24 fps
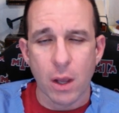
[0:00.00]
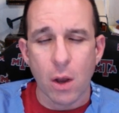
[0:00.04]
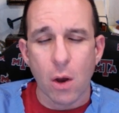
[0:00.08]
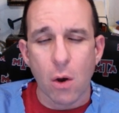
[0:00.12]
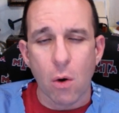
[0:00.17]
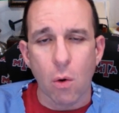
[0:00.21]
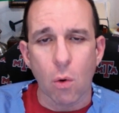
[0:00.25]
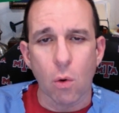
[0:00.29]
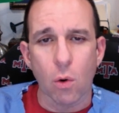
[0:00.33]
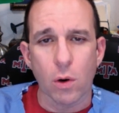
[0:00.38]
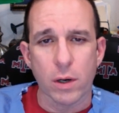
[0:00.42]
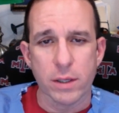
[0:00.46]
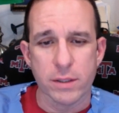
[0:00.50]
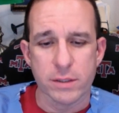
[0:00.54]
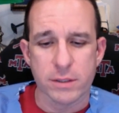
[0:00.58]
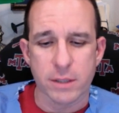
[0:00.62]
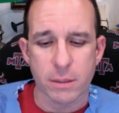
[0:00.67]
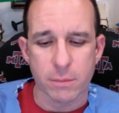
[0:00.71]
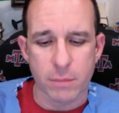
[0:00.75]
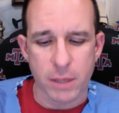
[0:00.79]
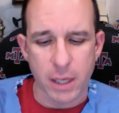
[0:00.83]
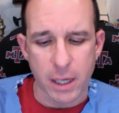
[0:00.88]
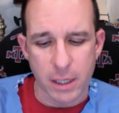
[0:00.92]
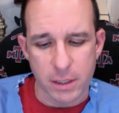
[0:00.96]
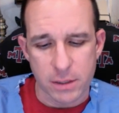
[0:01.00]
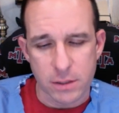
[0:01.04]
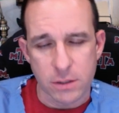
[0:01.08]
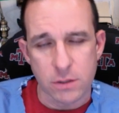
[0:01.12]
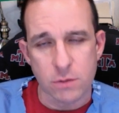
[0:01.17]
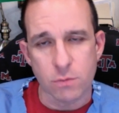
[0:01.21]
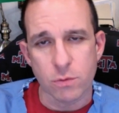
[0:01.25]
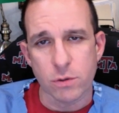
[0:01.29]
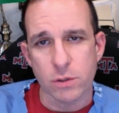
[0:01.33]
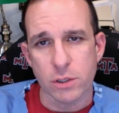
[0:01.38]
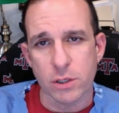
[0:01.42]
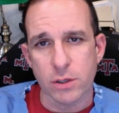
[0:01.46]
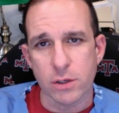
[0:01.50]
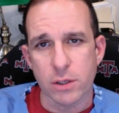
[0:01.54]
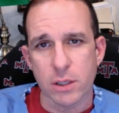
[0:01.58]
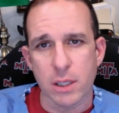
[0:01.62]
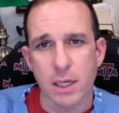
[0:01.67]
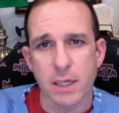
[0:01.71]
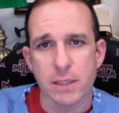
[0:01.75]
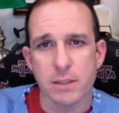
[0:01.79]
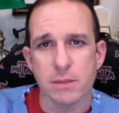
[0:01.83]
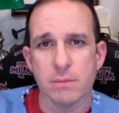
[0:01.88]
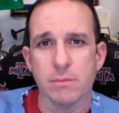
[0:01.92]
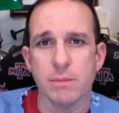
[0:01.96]
Or in some cases, we'll
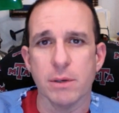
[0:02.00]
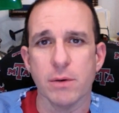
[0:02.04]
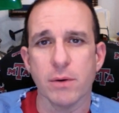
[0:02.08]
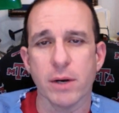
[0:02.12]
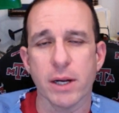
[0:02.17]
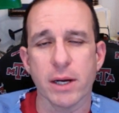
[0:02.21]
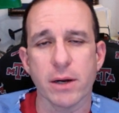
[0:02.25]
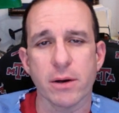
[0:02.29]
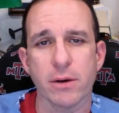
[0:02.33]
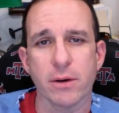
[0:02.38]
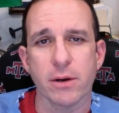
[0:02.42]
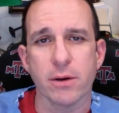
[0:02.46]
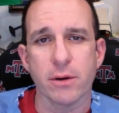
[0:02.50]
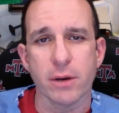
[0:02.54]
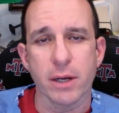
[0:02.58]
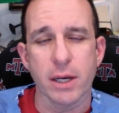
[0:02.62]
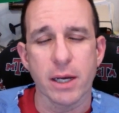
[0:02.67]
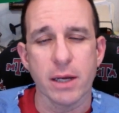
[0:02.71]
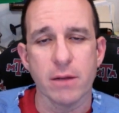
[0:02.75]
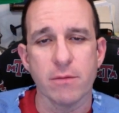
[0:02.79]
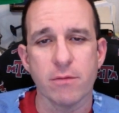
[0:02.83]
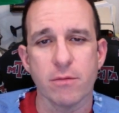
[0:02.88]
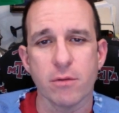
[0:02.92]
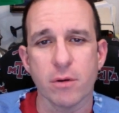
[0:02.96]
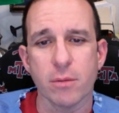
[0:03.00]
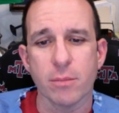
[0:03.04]
utilize a bone-anchored hearing aid for a